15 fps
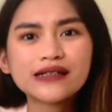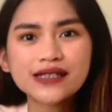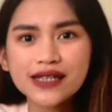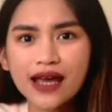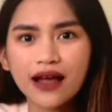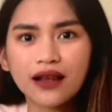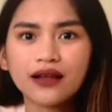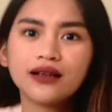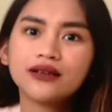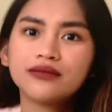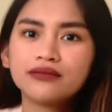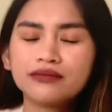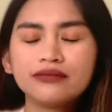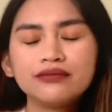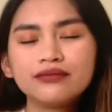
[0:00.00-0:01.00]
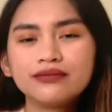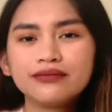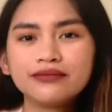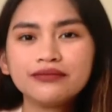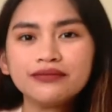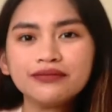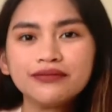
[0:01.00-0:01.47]
tell.
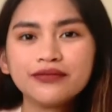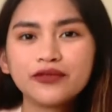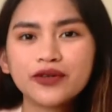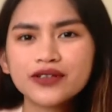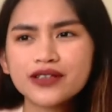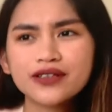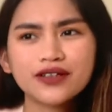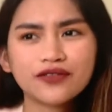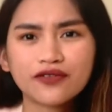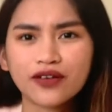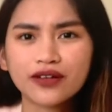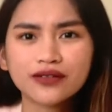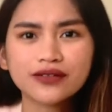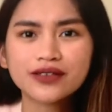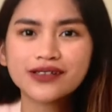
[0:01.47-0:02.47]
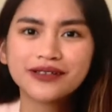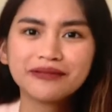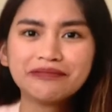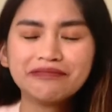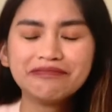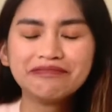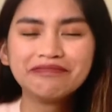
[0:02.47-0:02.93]
What's the difference?
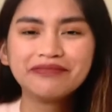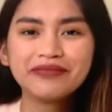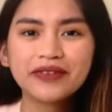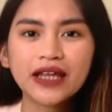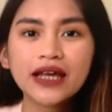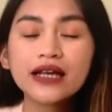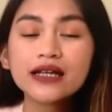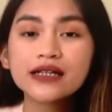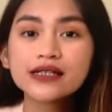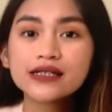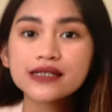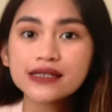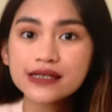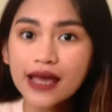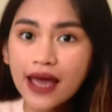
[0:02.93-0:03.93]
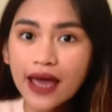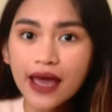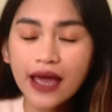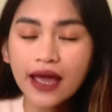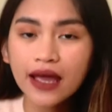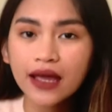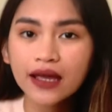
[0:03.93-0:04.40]

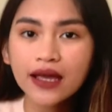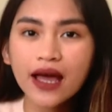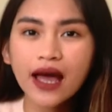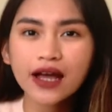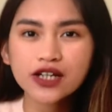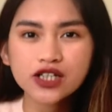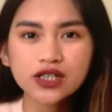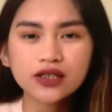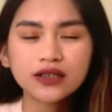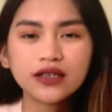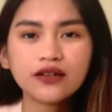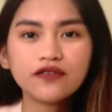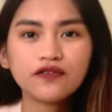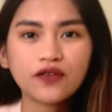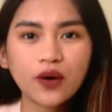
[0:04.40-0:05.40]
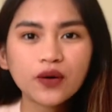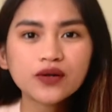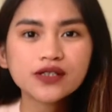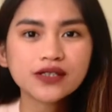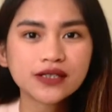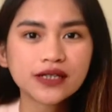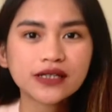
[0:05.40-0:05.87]
Say actually
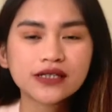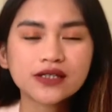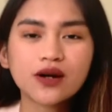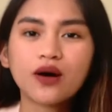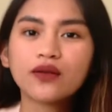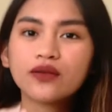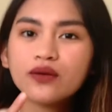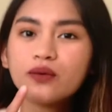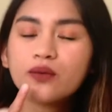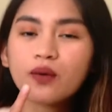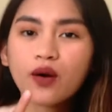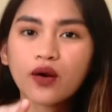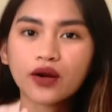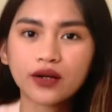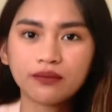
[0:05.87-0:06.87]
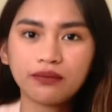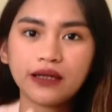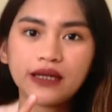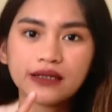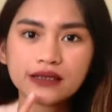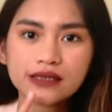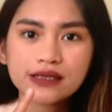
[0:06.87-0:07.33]
focuses on the word
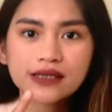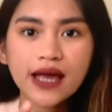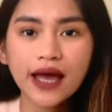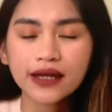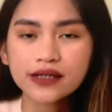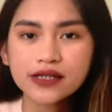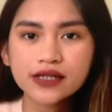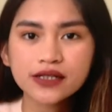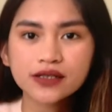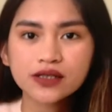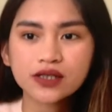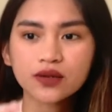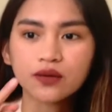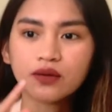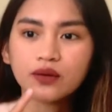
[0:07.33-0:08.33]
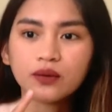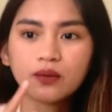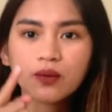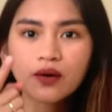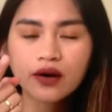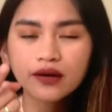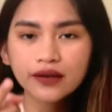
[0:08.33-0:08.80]
being said. So the
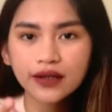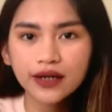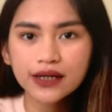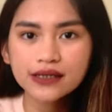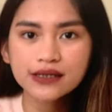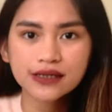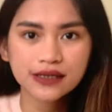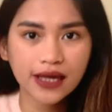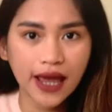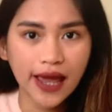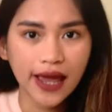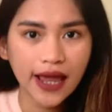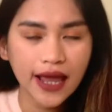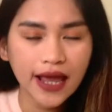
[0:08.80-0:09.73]
word that I say,